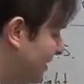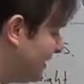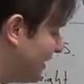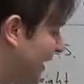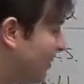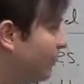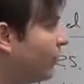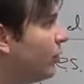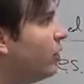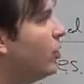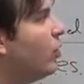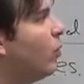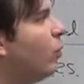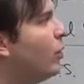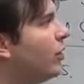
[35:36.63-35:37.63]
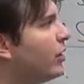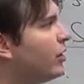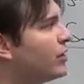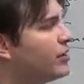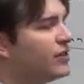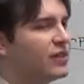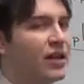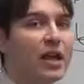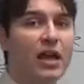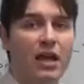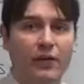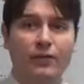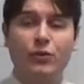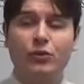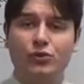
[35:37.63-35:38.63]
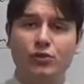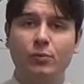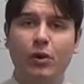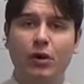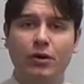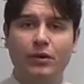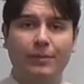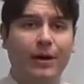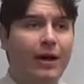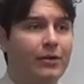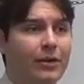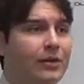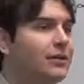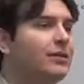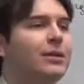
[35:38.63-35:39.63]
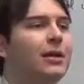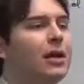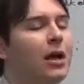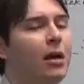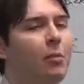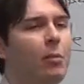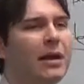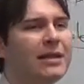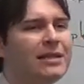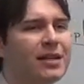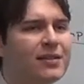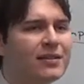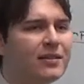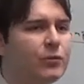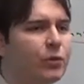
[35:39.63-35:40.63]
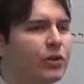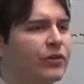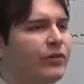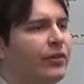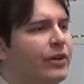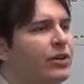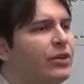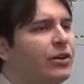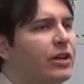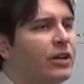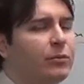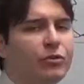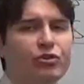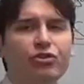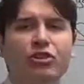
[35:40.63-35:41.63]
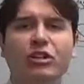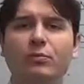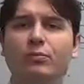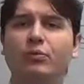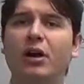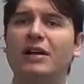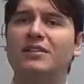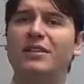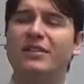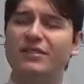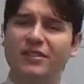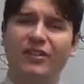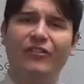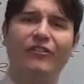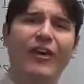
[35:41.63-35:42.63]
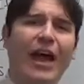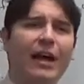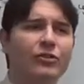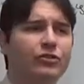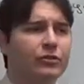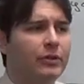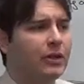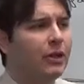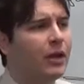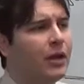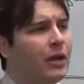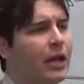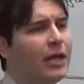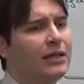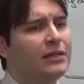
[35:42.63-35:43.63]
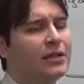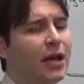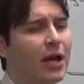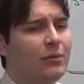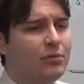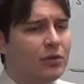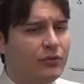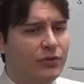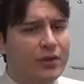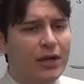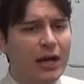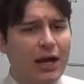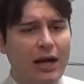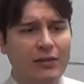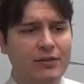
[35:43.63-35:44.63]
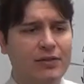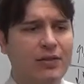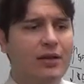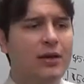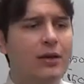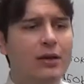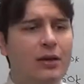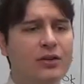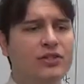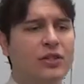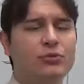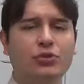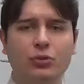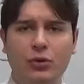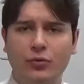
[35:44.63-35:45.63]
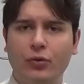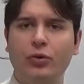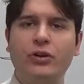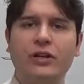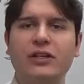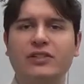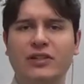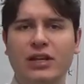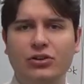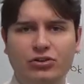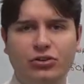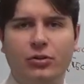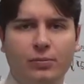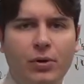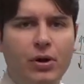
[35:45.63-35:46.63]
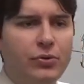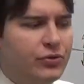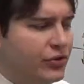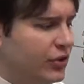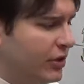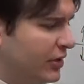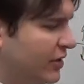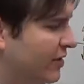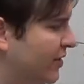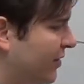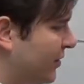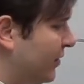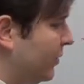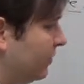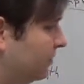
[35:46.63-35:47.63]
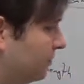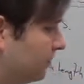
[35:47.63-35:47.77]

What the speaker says: sample works if you're smart about it, but it doesn't work very good in a machine process at a factory anytime you've got some sort of organization imposed on the system.